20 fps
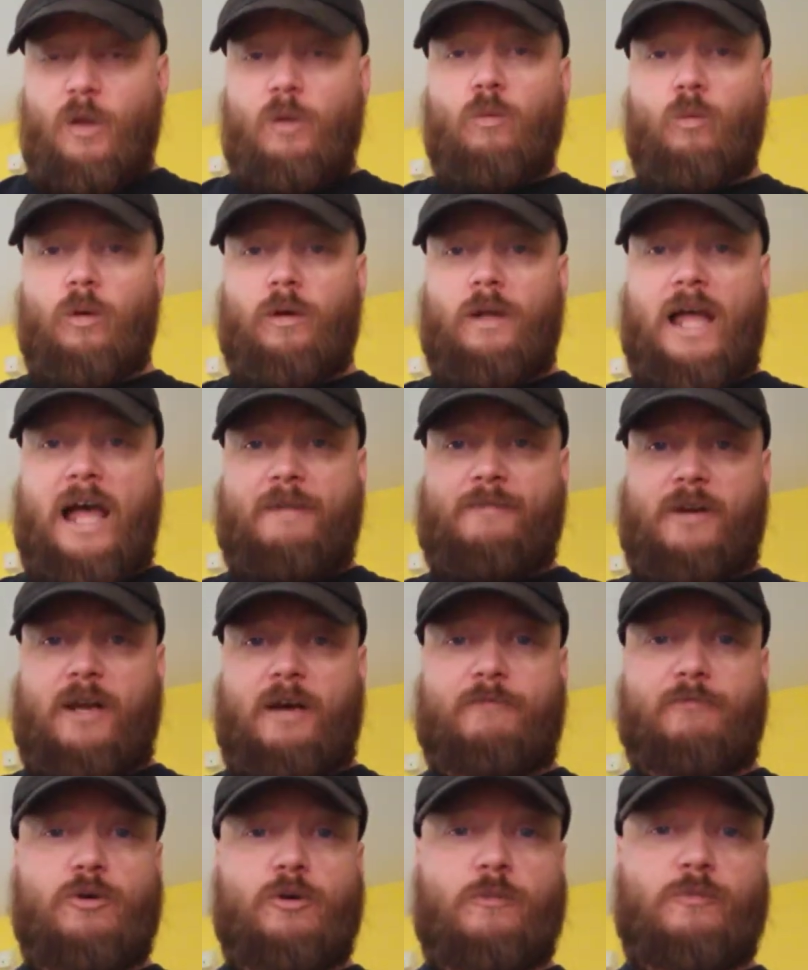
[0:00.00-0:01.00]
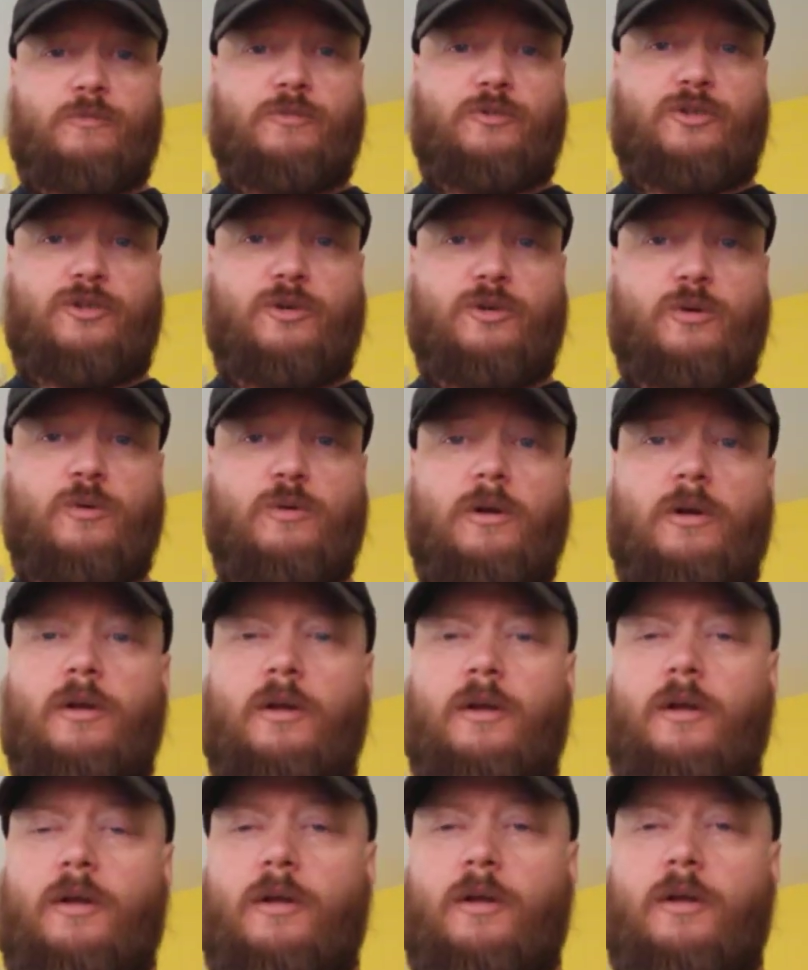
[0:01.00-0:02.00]
will have enough room to
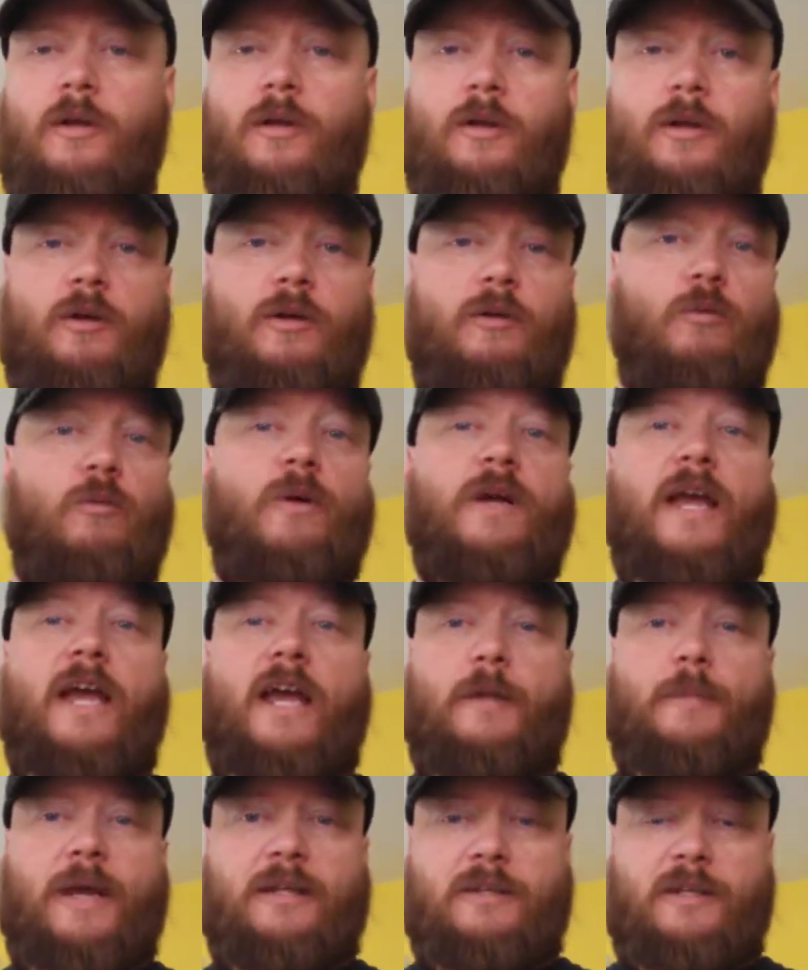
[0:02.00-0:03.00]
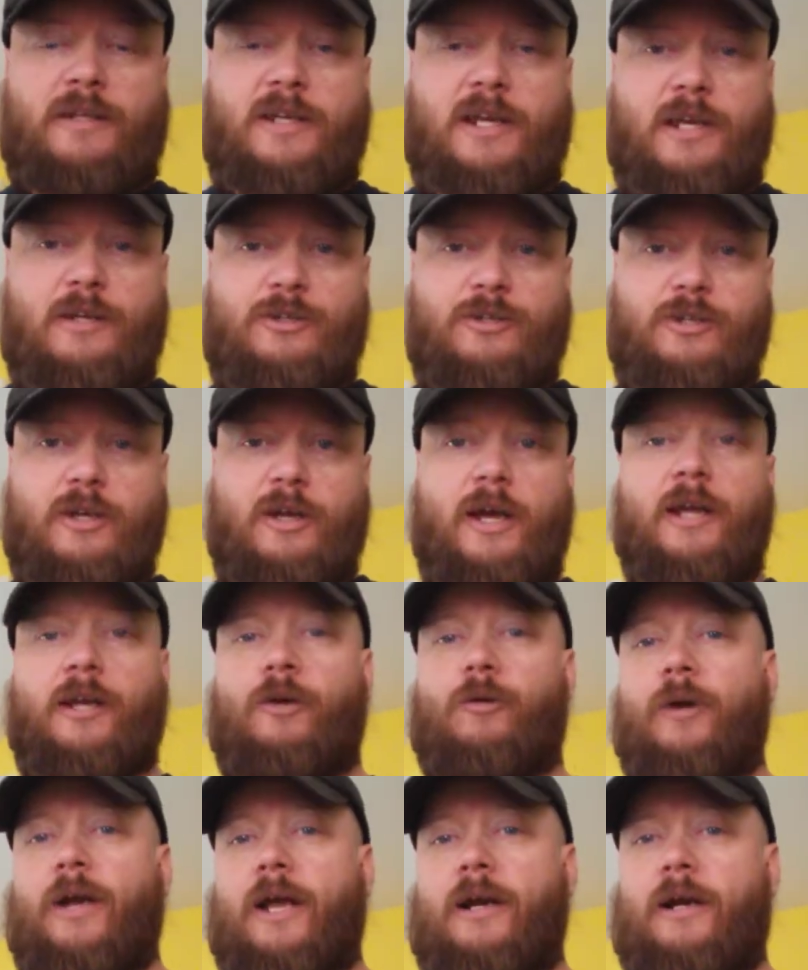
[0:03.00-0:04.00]
reanimate the yeast and
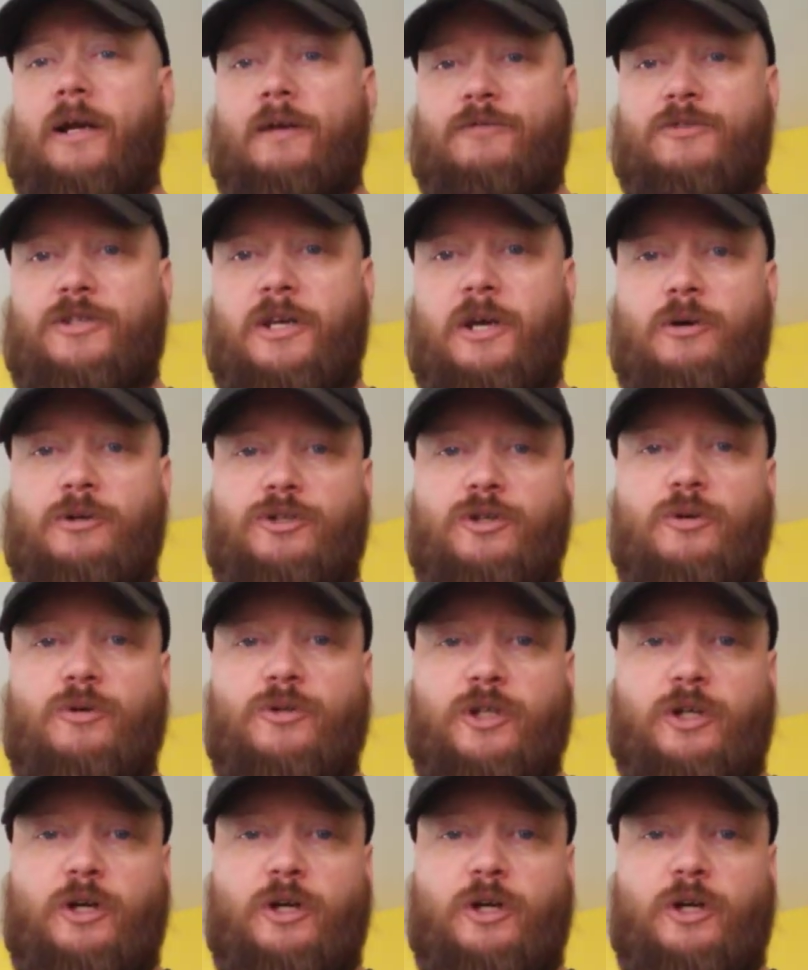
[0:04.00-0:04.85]
create enough CO2 to